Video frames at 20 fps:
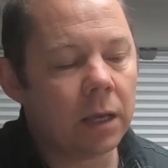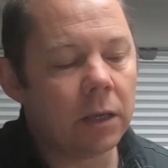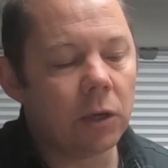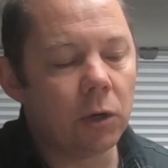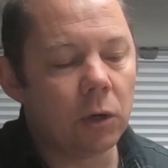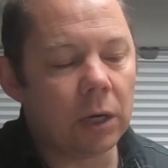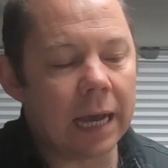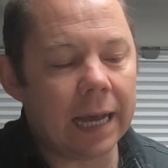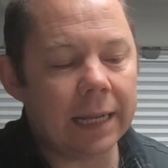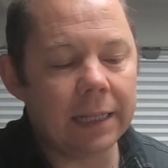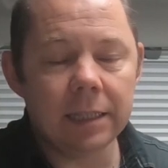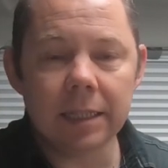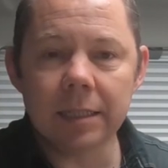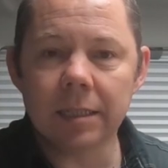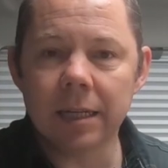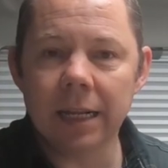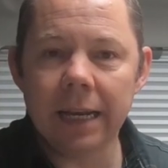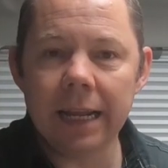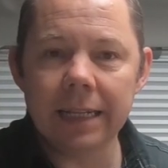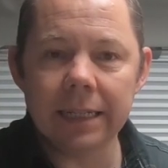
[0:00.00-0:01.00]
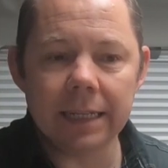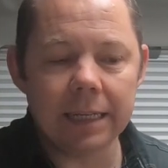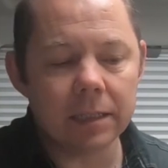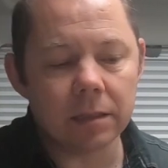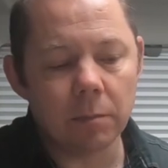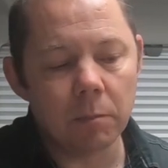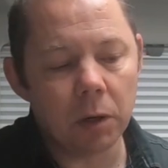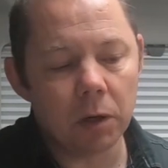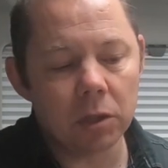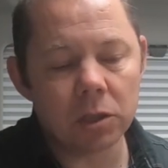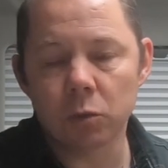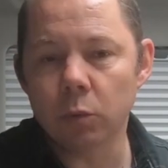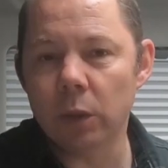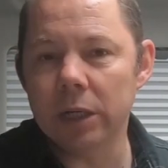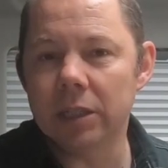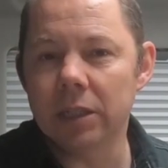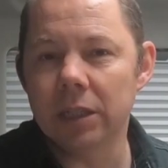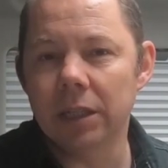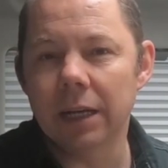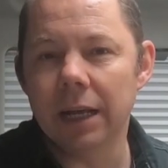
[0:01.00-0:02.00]
You can disconnect this and put a
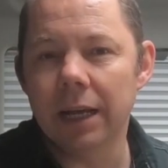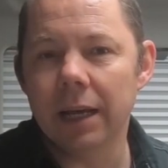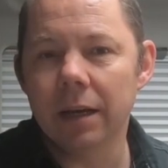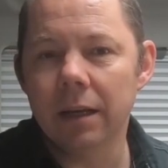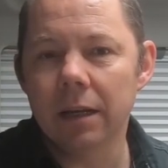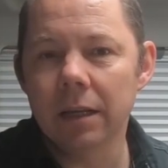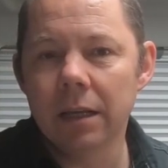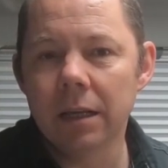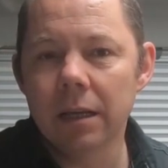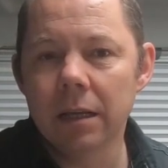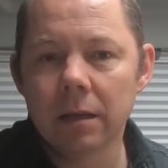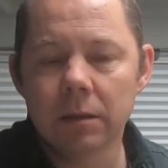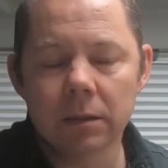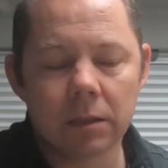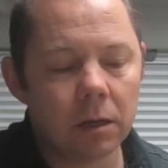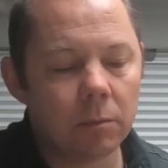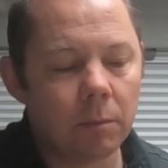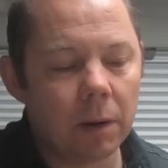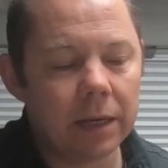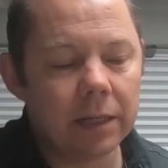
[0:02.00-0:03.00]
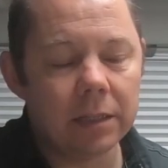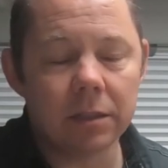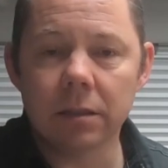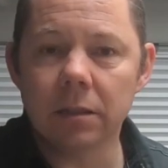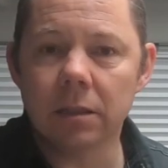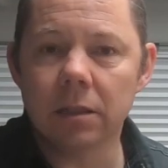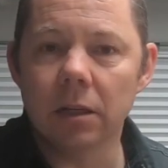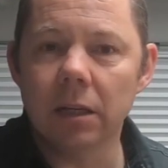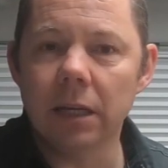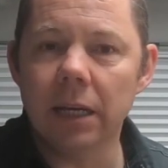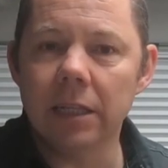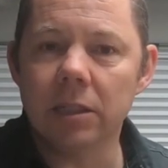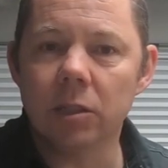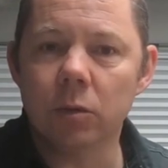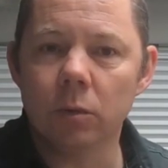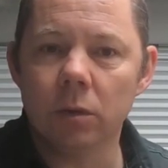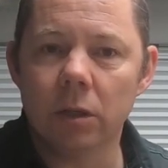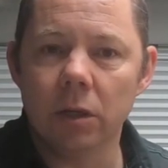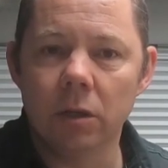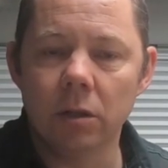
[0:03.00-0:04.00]
switch in there to make so that
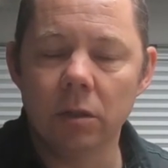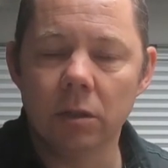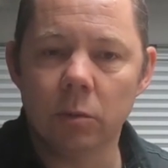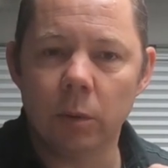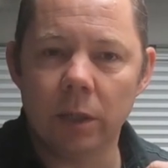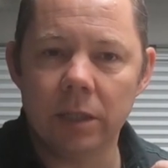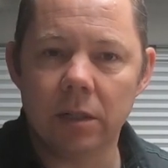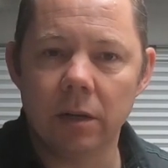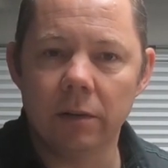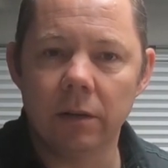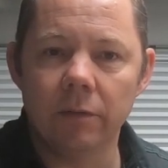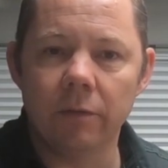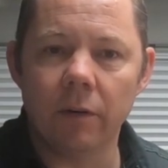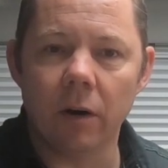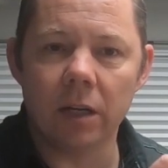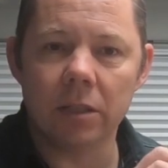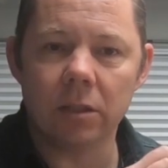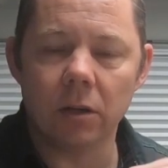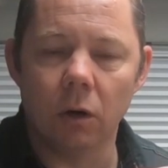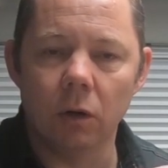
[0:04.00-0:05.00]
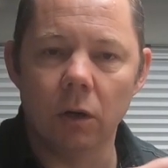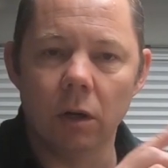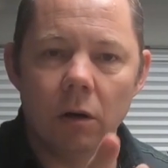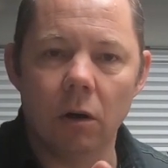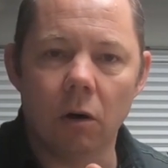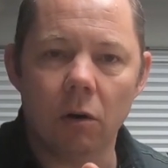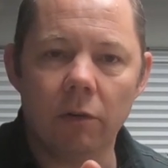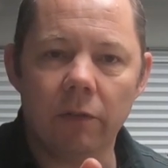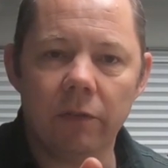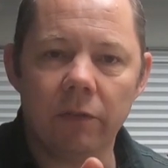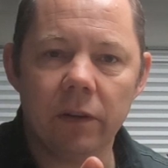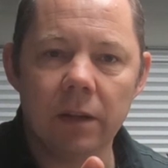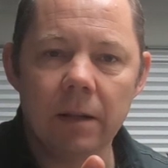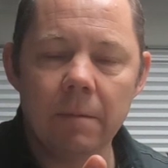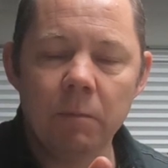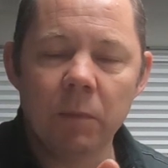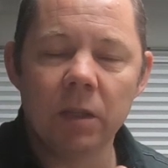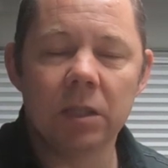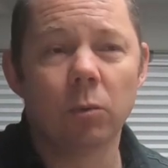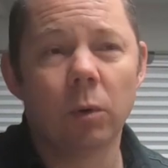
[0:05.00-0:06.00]
it's, you can switch the device on and off.
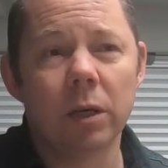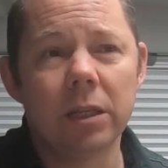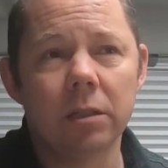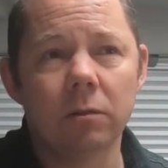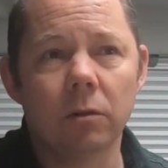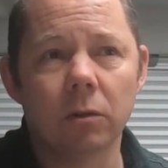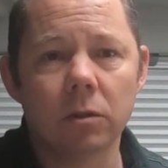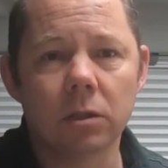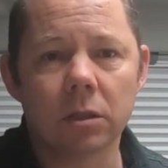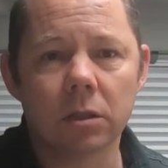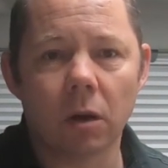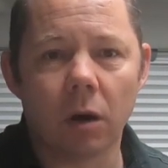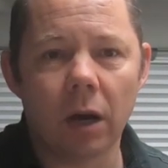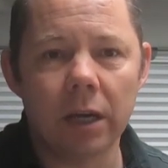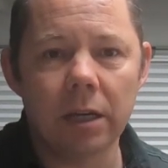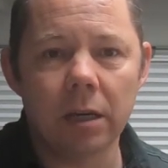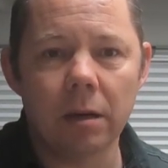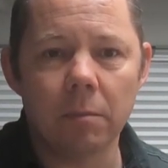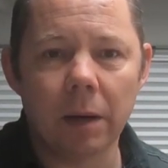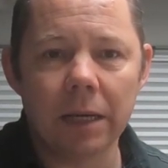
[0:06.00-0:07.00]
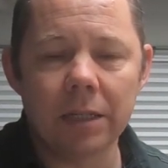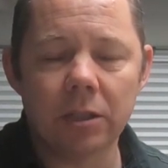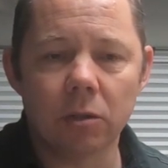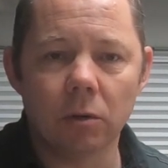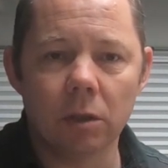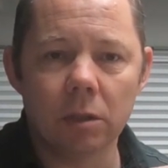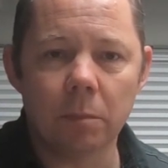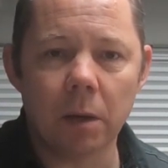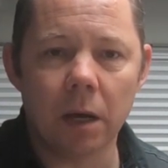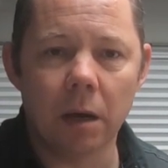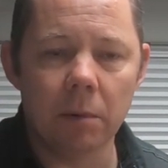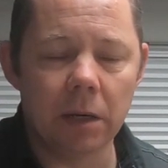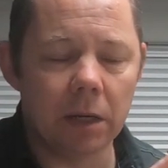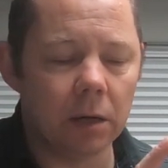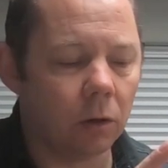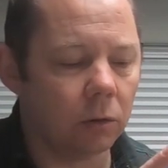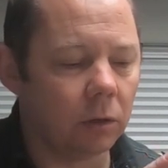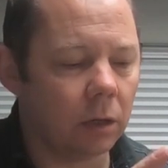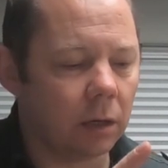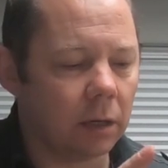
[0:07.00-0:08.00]
So when you're on site, you can make sure it's permanently
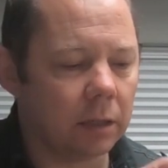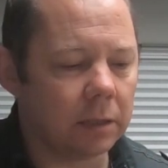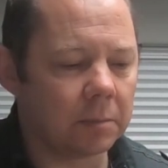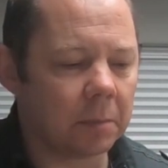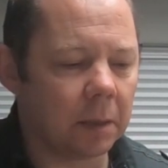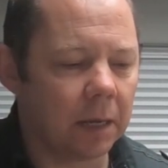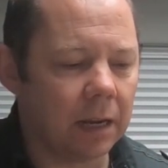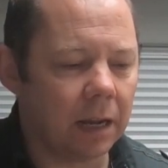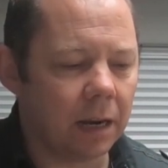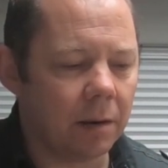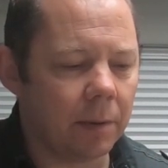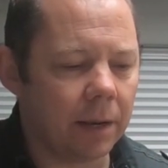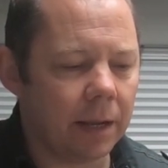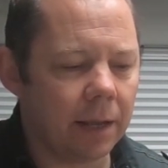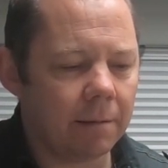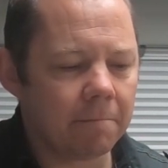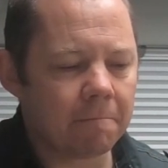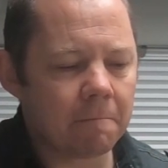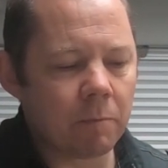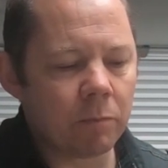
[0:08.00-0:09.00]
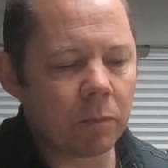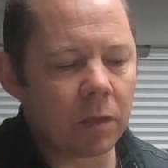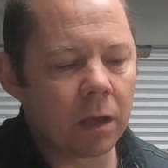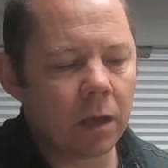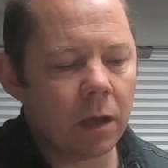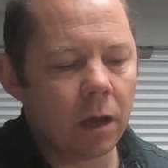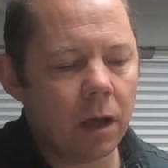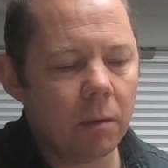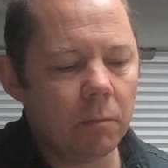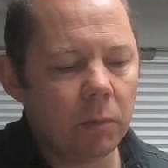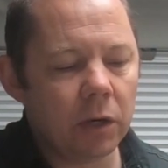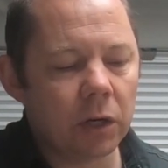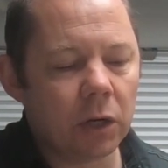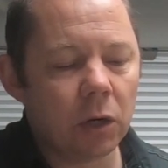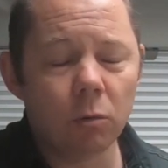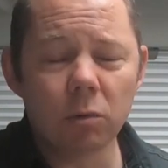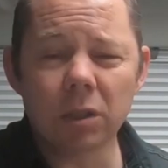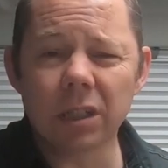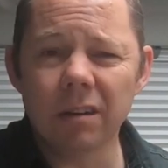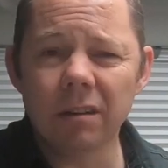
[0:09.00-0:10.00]
on. I'll explain that in a minute. You can
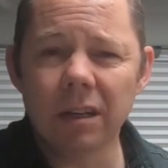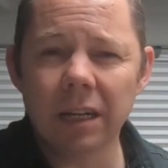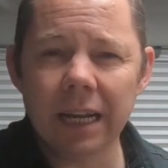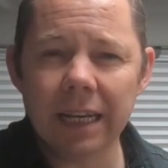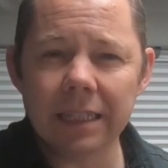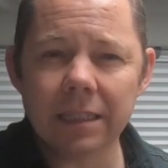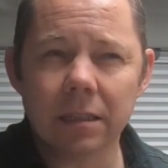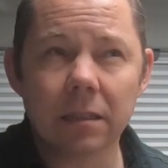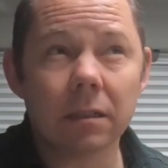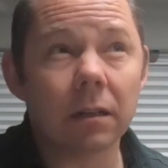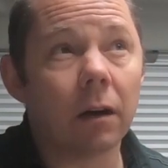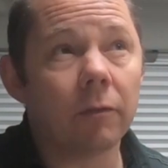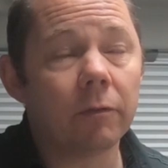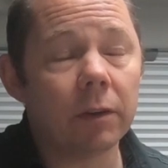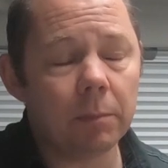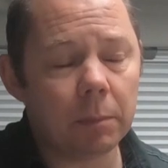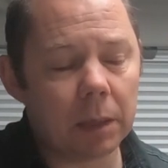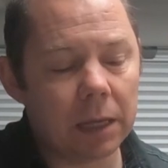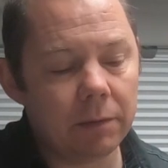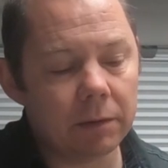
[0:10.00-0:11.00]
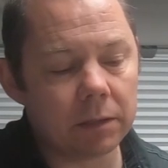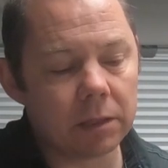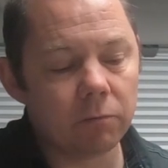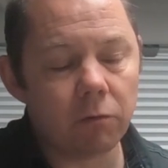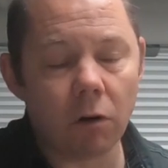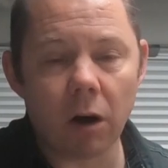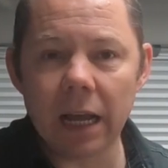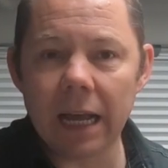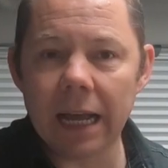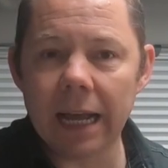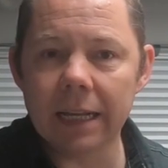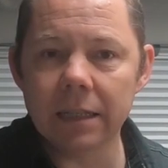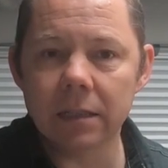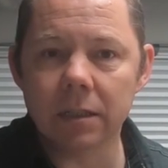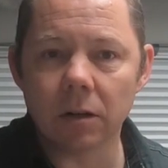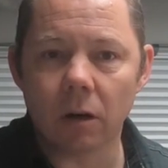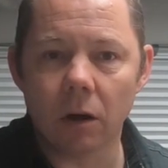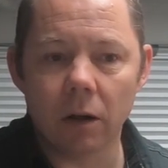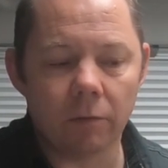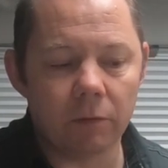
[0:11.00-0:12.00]
also connect, I think, believe it's the right hand
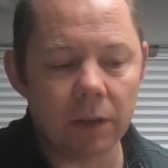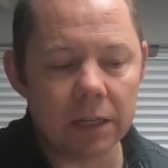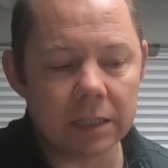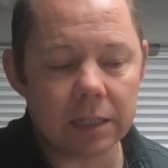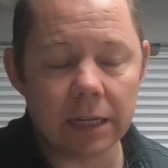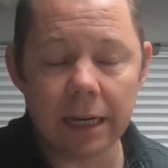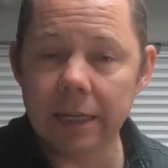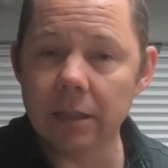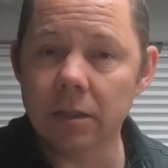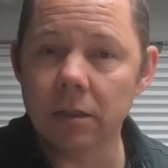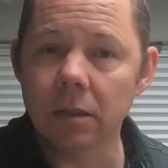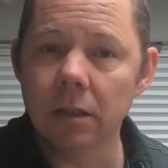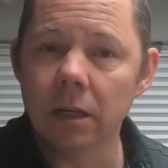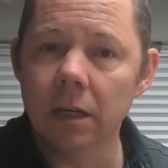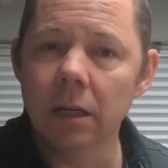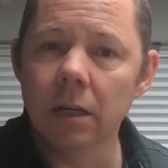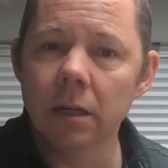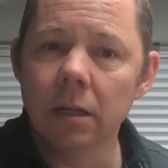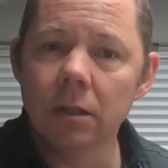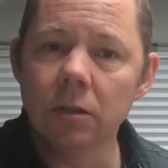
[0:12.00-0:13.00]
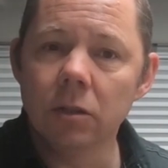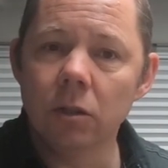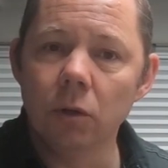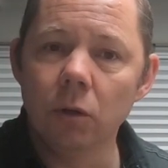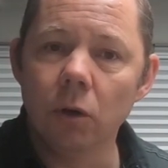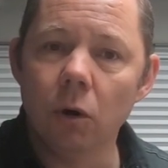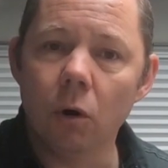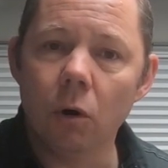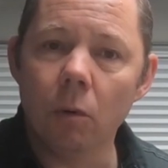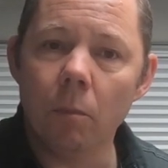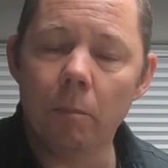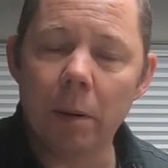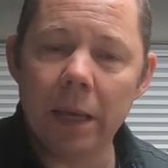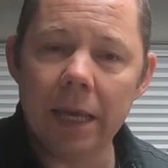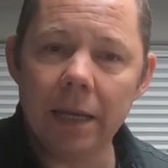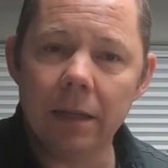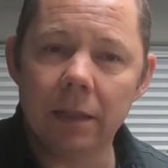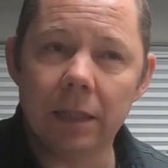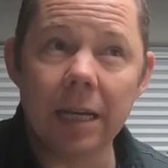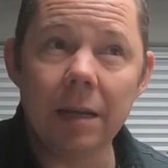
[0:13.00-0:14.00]
side of this connection, to your
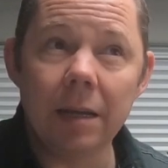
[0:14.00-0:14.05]
D+,